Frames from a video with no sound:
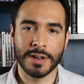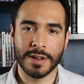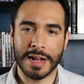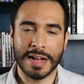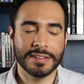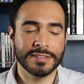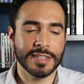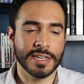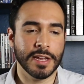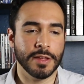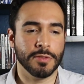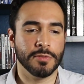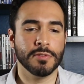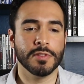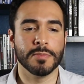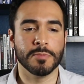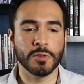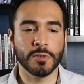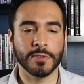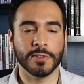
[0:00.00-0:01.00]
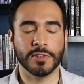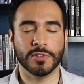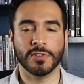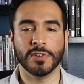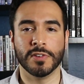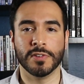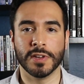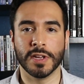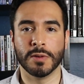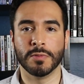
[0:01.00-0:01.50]
How does it get through the movie
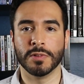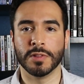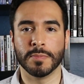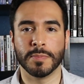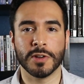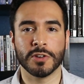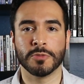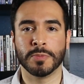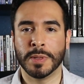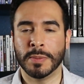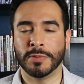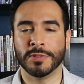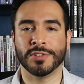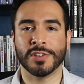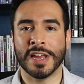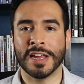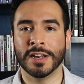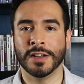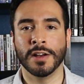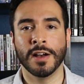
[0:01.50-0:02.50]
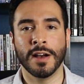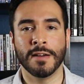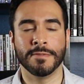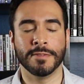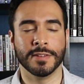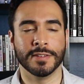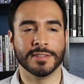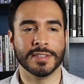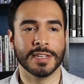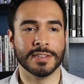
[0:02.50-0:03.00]
studio with a bunch of people signing
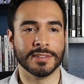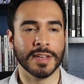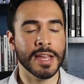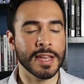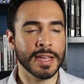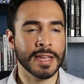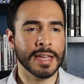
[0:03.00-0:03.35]
off and says,